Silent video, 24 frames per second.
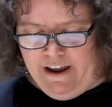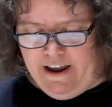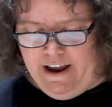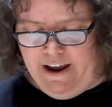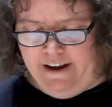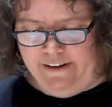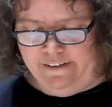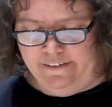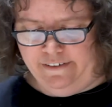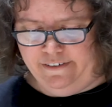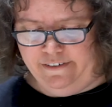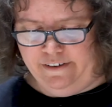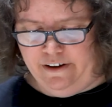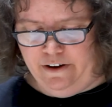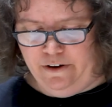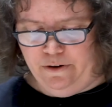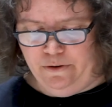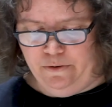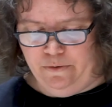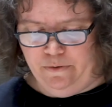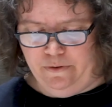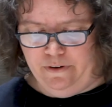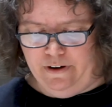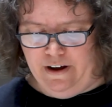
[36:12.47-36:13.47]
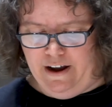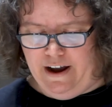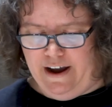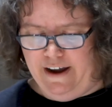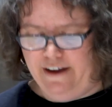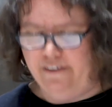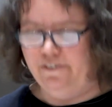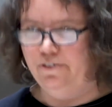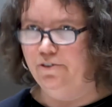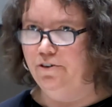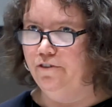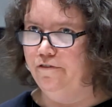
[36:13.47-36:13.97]
And so I
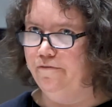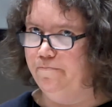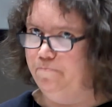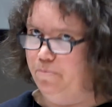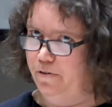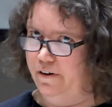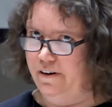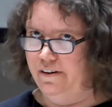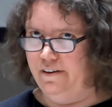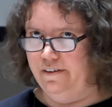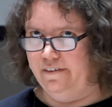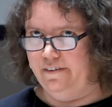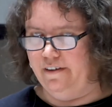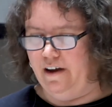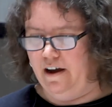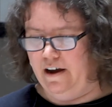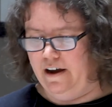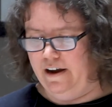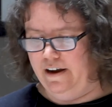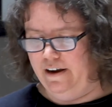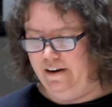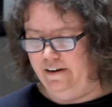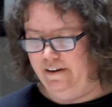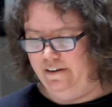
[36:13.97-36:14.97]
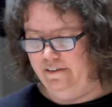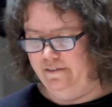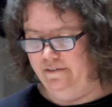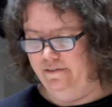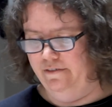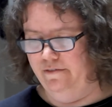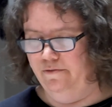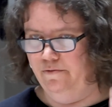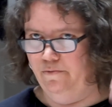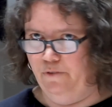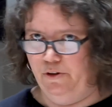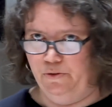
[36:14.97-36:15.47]
had sort of put it aside
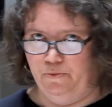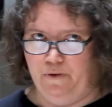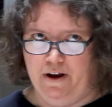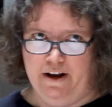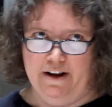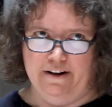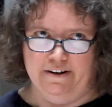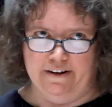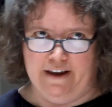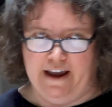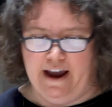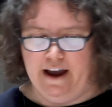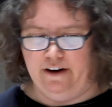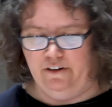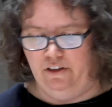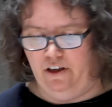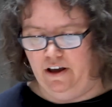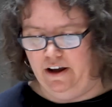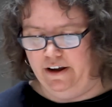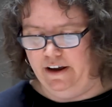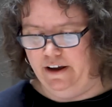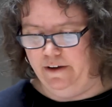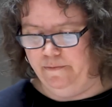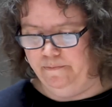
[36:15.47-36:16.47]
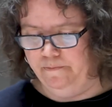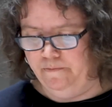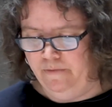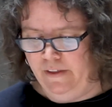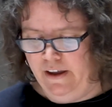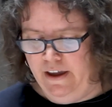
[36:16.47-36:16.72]
and was waiting to catalog it.